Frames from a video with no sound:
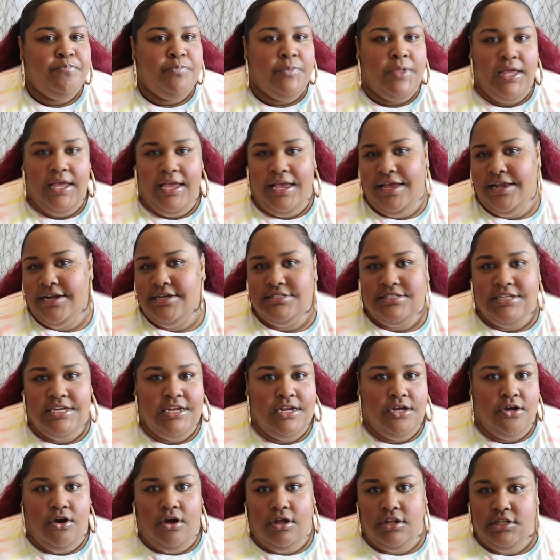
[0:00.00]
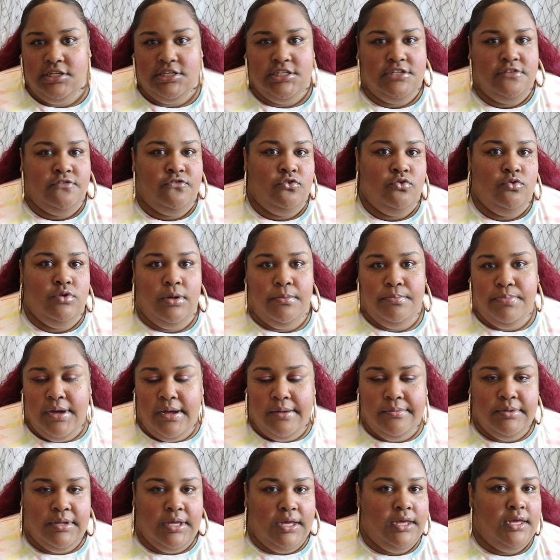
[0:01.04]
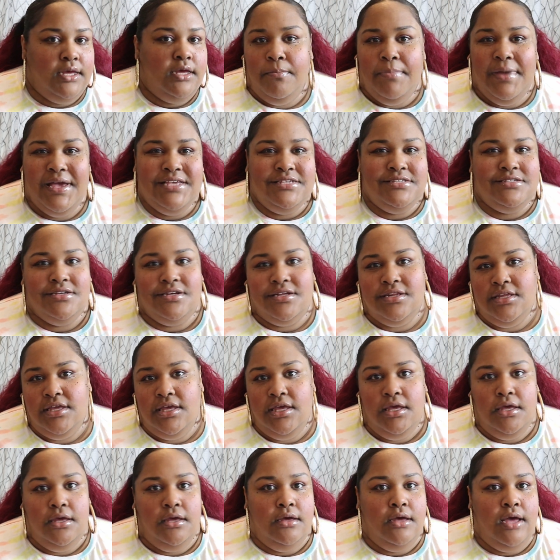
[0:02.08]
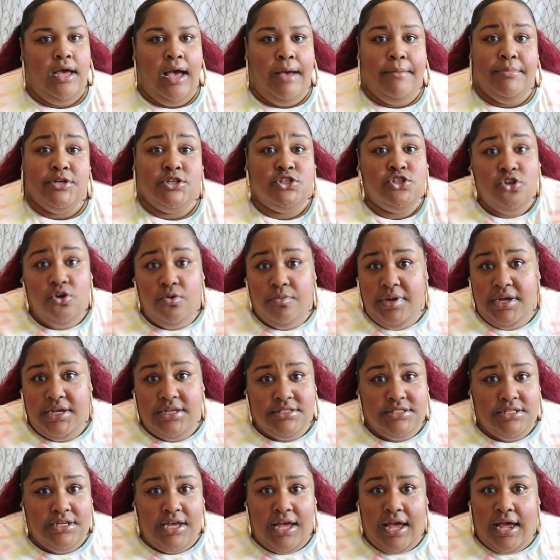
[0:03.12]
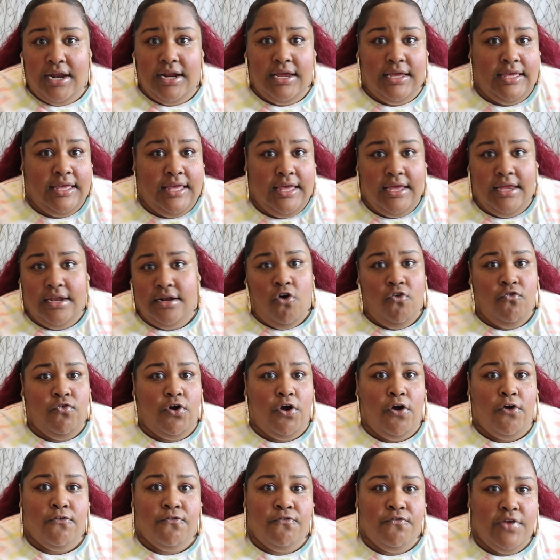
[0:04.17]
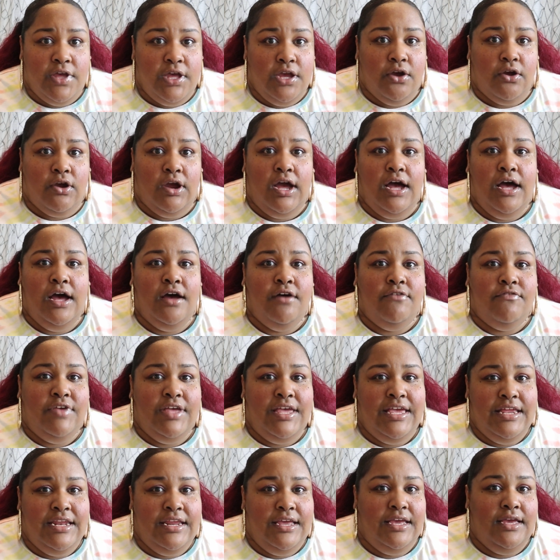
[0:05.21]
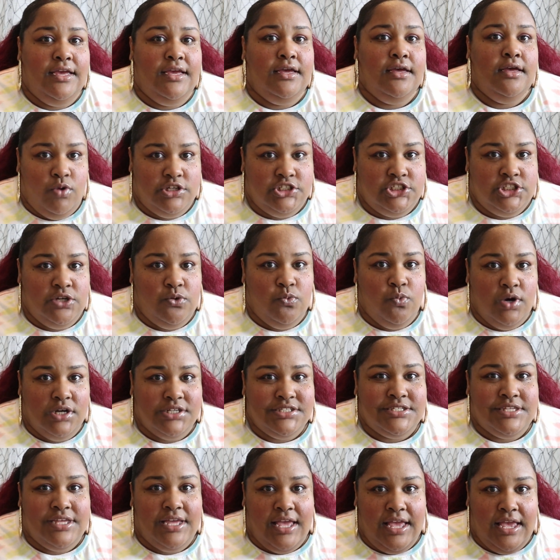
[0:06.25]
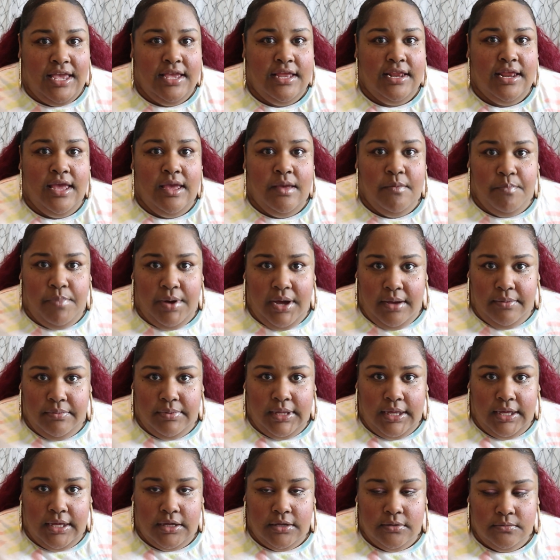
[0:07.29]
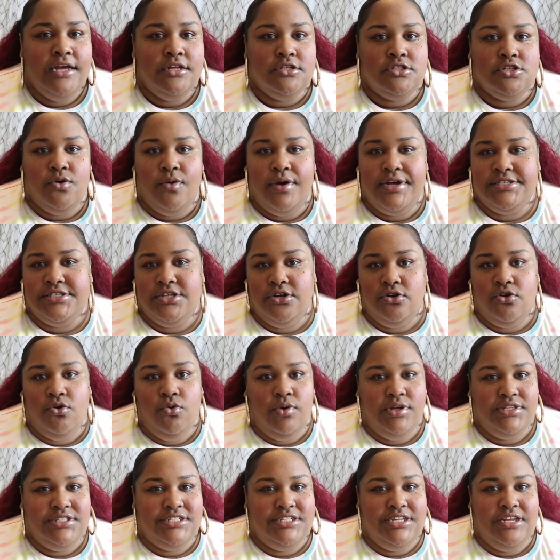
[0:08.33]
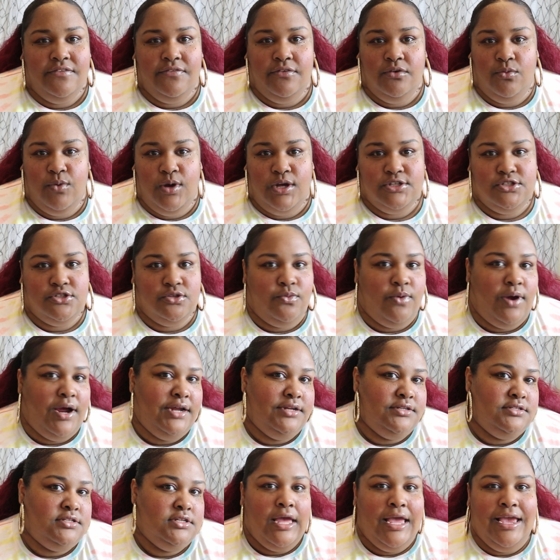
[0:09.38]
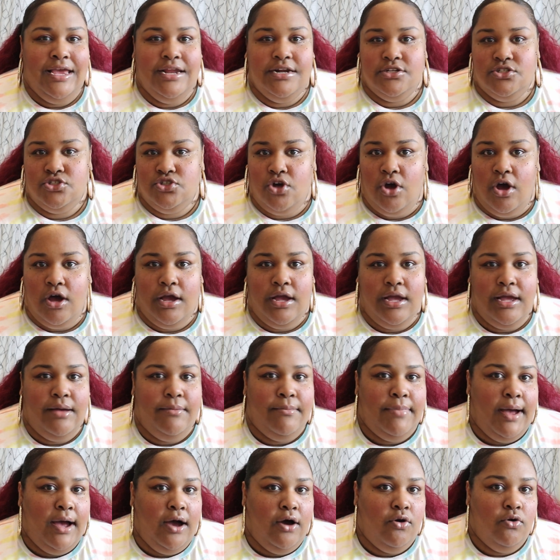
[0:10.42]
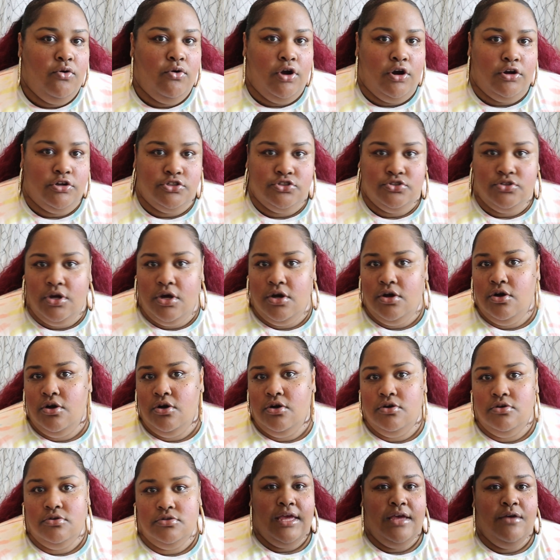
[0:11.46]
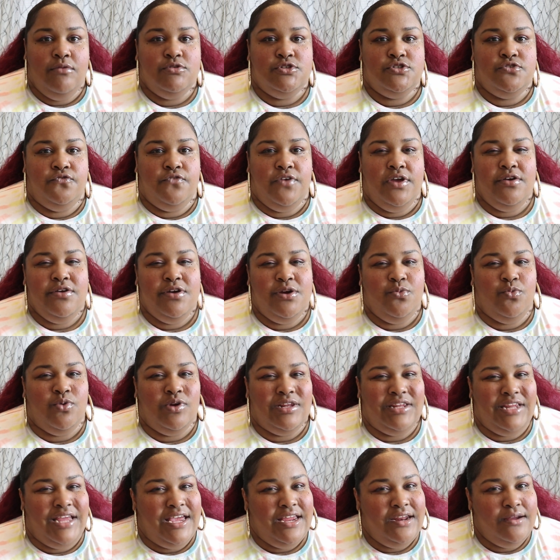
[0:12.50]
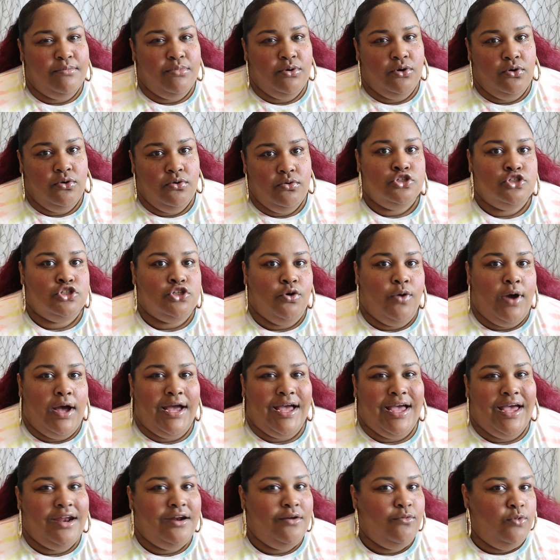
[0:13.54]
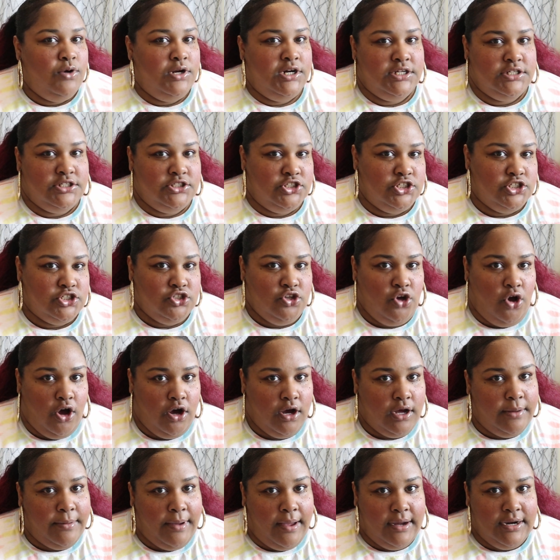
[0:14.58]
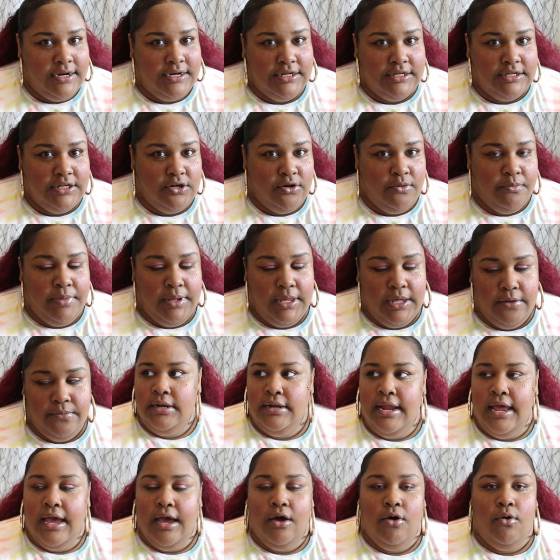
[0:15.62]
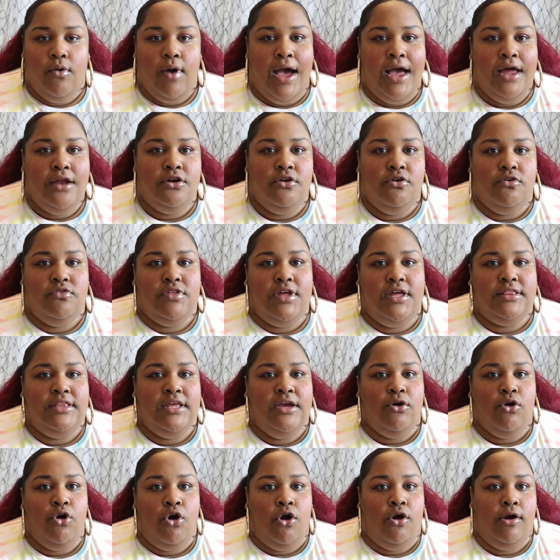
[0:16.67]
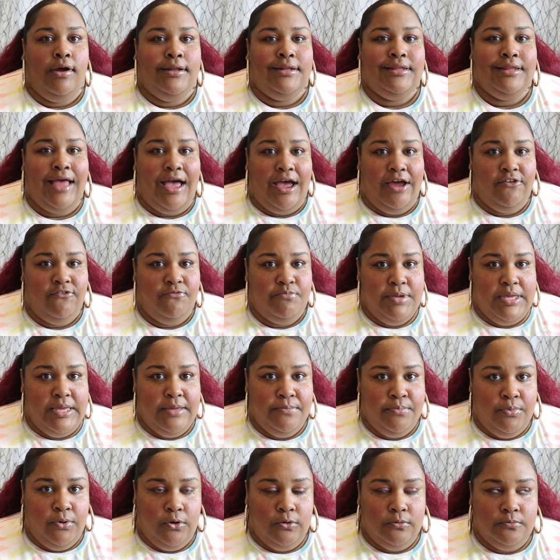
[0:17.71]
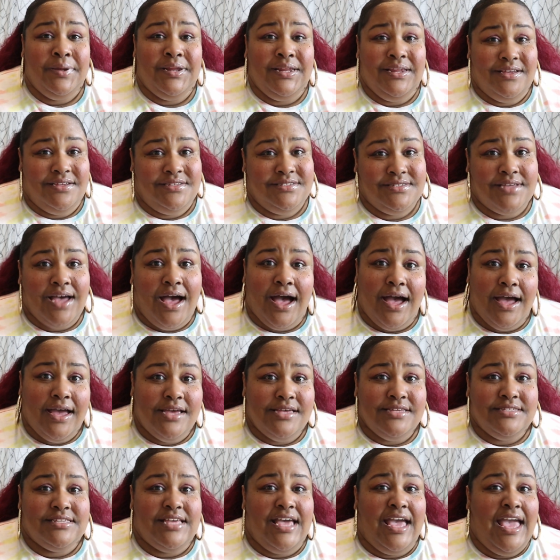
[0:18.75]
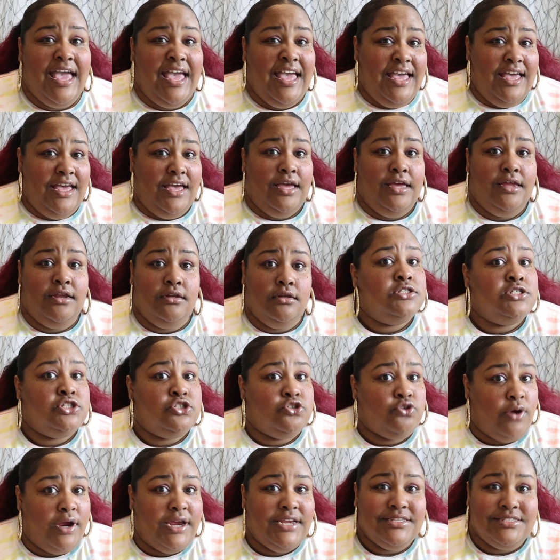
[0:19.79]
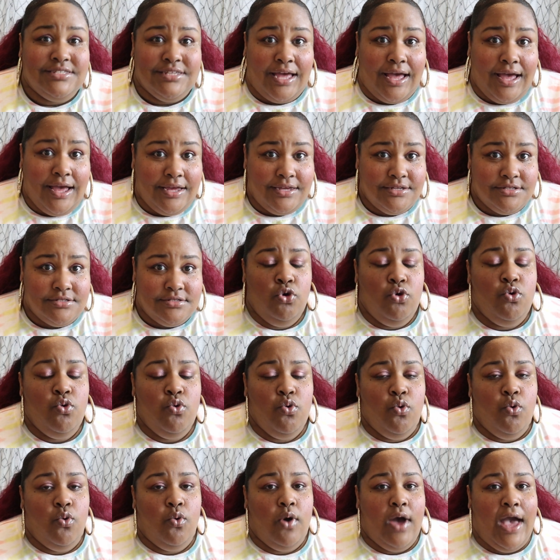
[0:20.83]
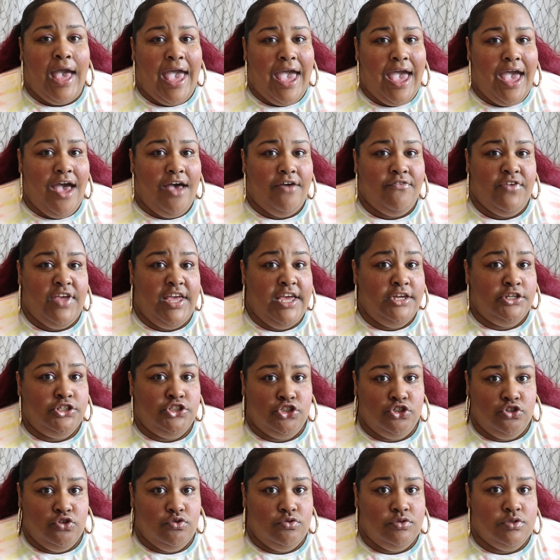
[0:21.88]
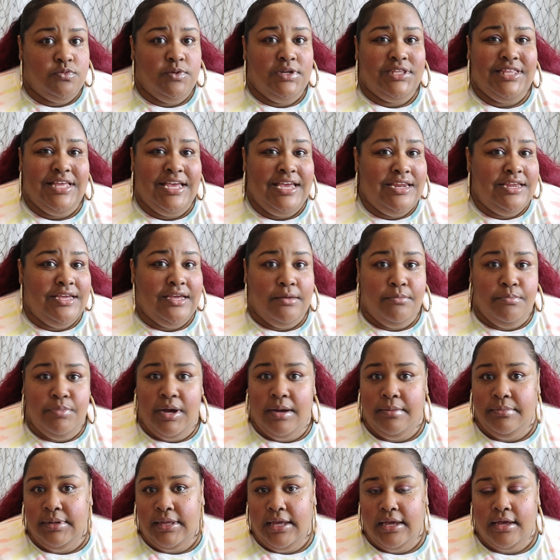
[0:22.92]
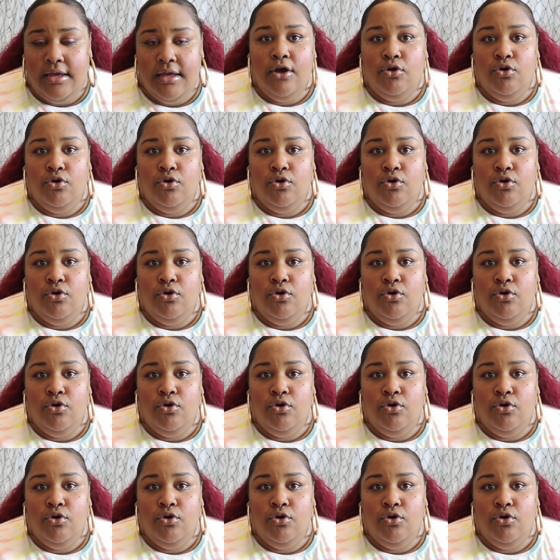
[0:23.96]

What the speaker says: And Anna's eating all of this food in public. Basically, I'm assuming to kind of get over her fear of eating what she wants to eat in public. And so as they're going to different restaurants, Anna's talking about her struggles. It was very relatable. So I kind of wanted to just talk about it a little bit. Now, I know that there are a lot of people, plus size and straight size, who have issues with eating in public.